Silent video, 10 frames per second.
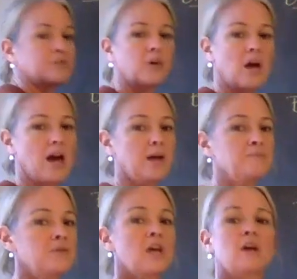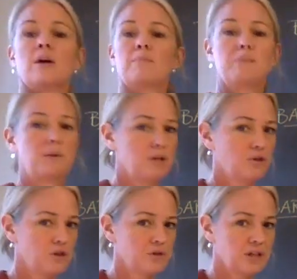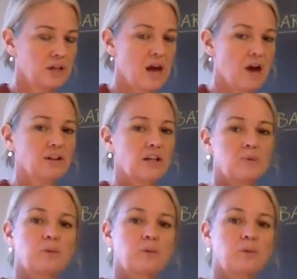okay? Maybe you're using a calculator,